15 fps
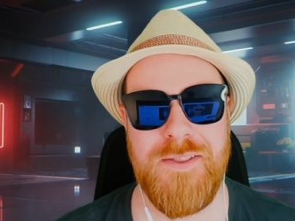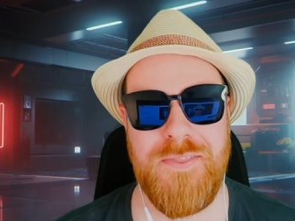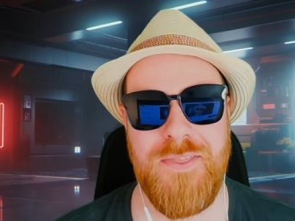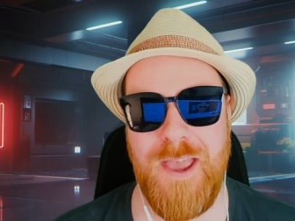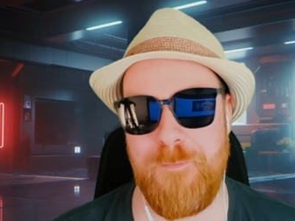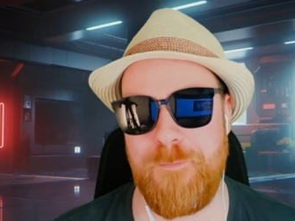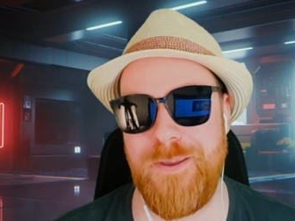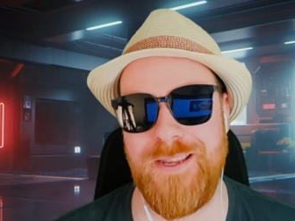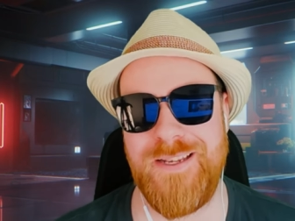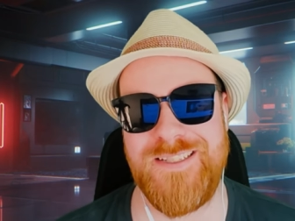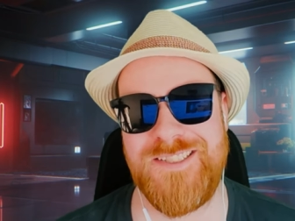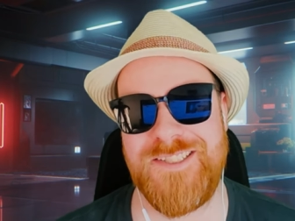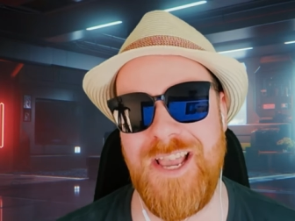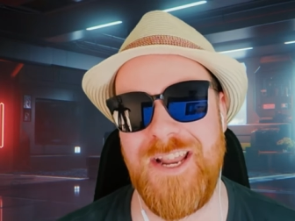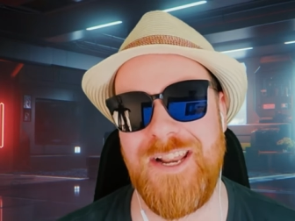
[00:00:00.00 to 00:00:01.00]
That being
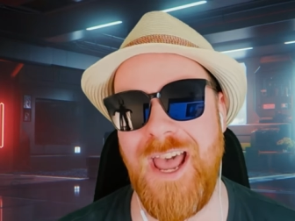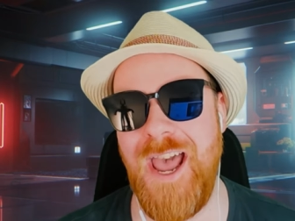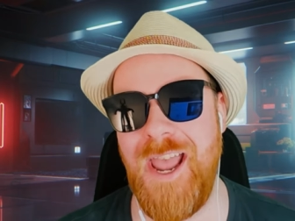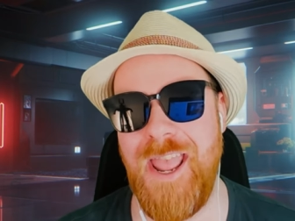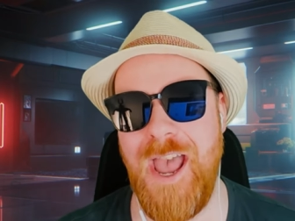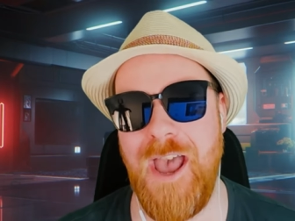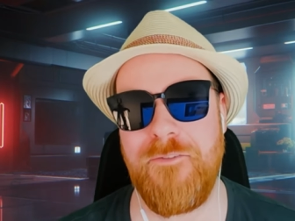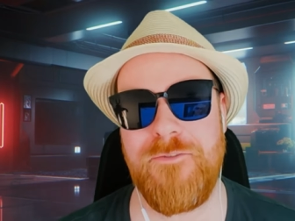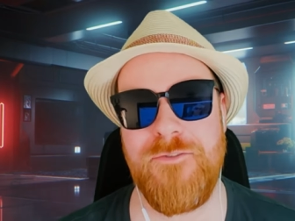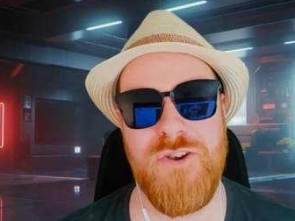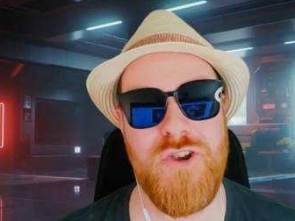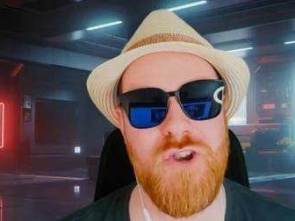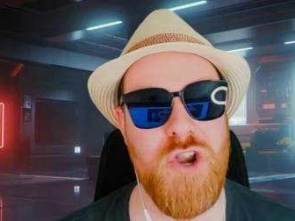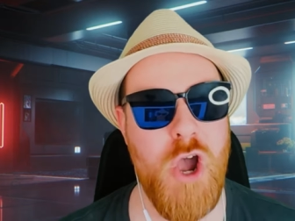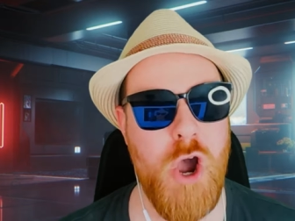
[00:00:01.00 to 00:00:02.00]
said, I have
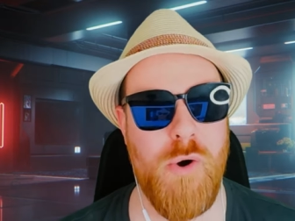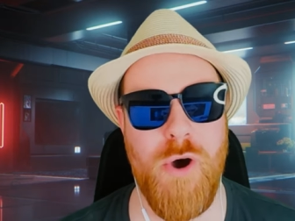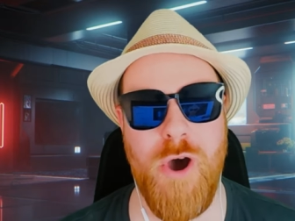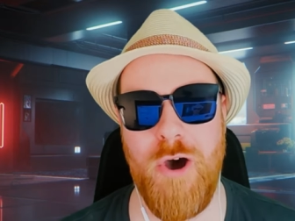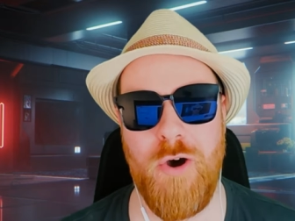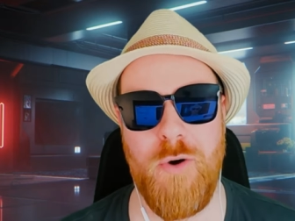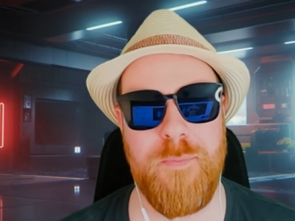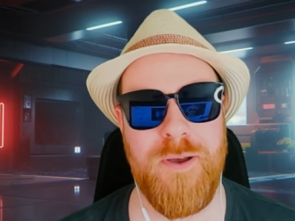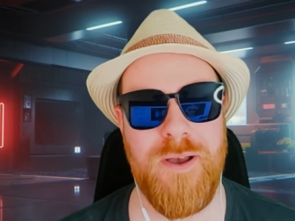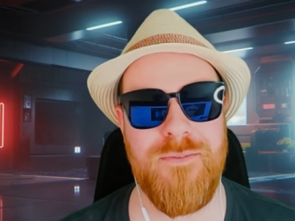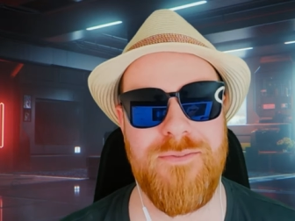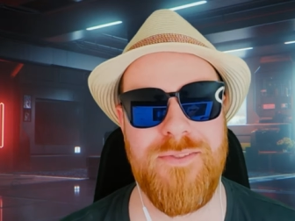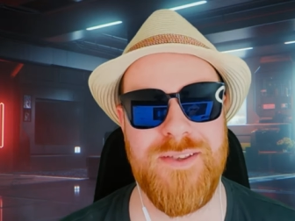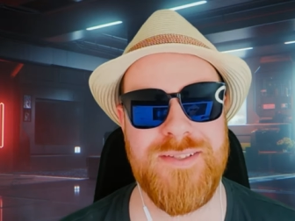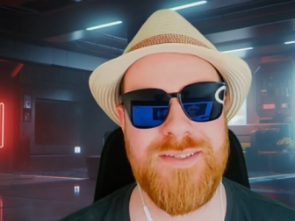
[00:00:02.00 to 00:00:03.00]
no hope
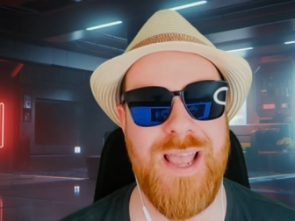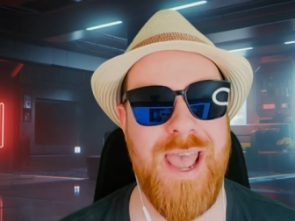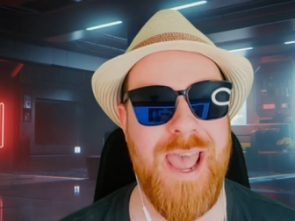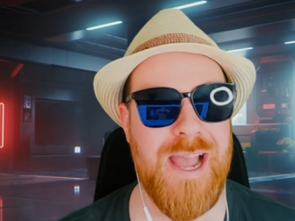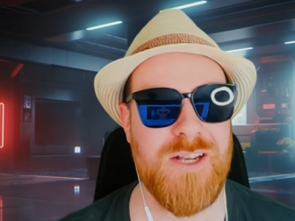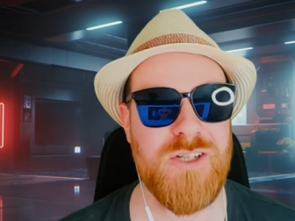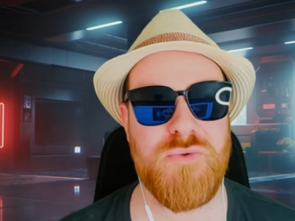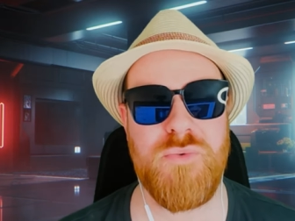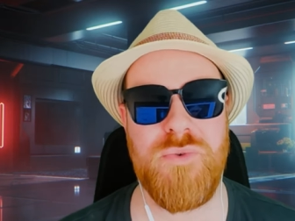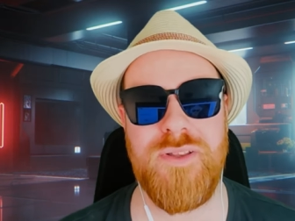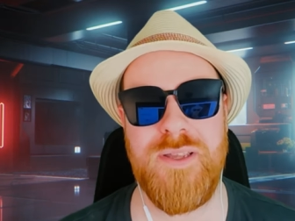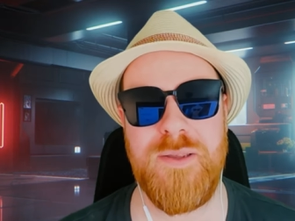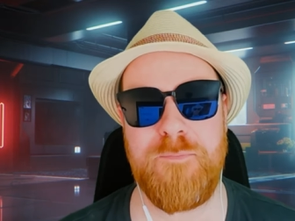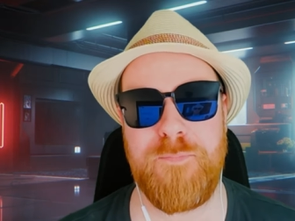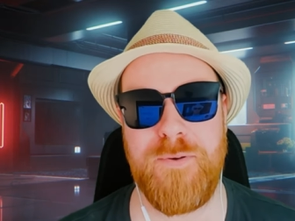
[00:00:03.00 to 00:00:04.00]
of this
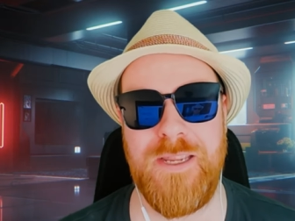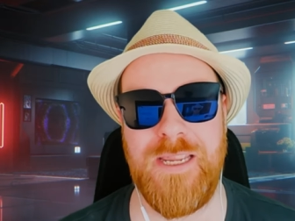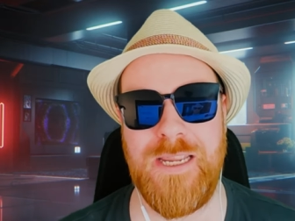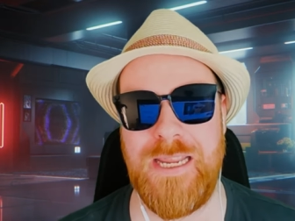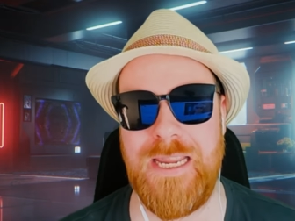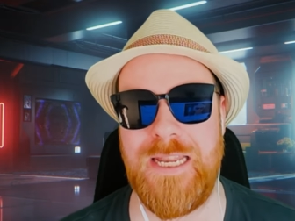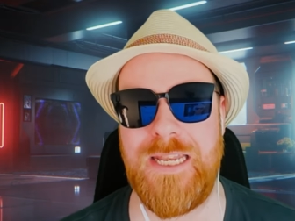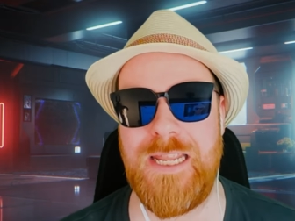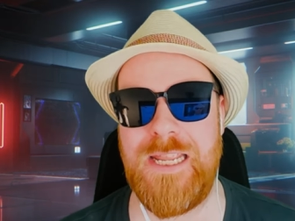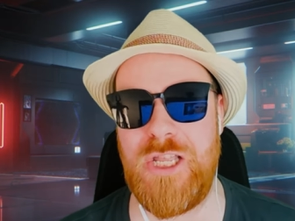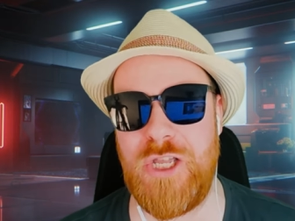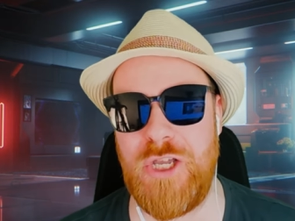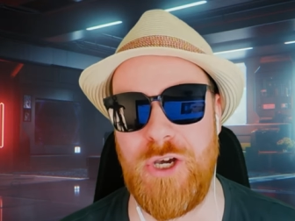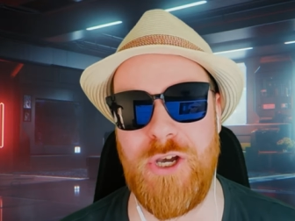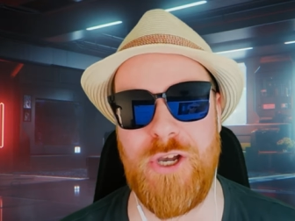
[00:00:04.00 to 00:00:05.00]
actually being any
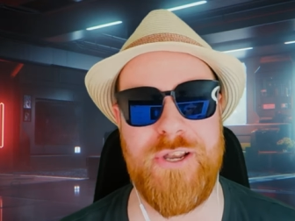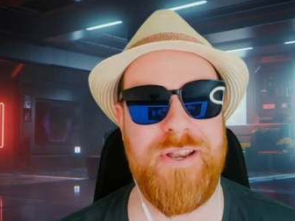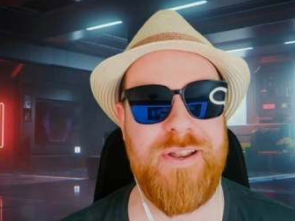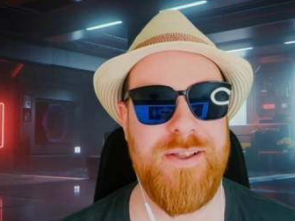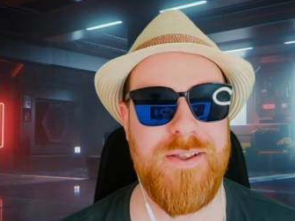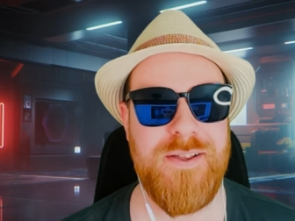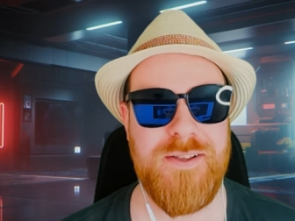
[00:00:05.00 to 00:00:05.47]
good.